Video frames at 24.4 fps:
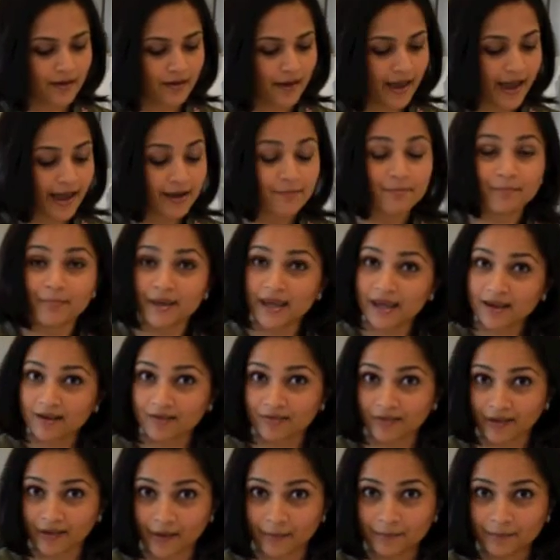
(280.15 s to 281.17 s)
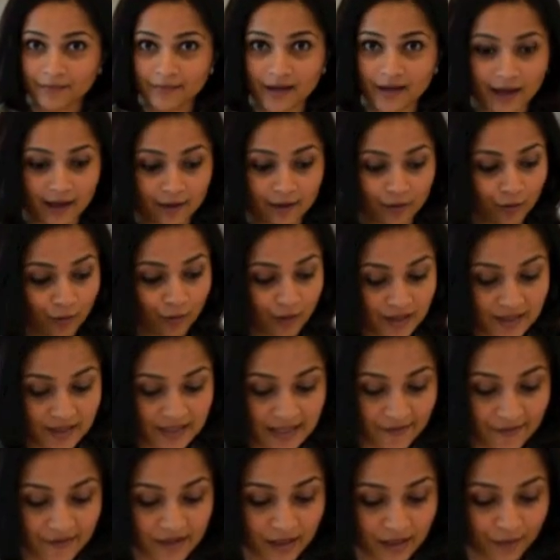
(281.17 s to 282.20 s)
and bake them at
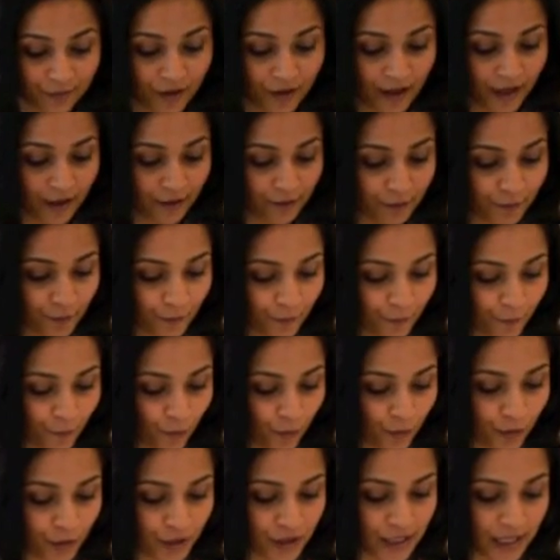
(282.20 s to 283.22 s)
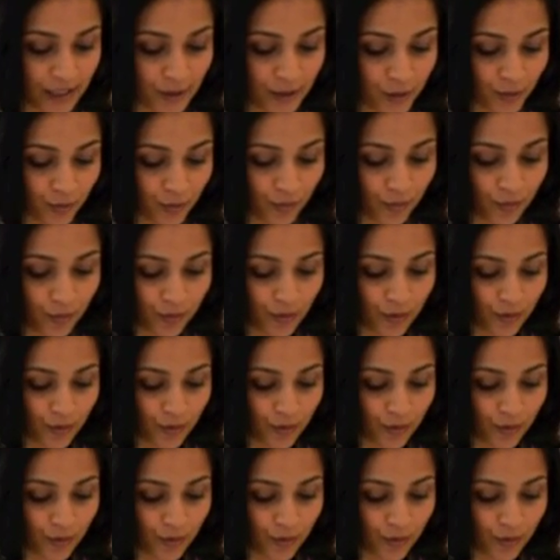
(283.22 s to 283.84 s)
375 for 10 to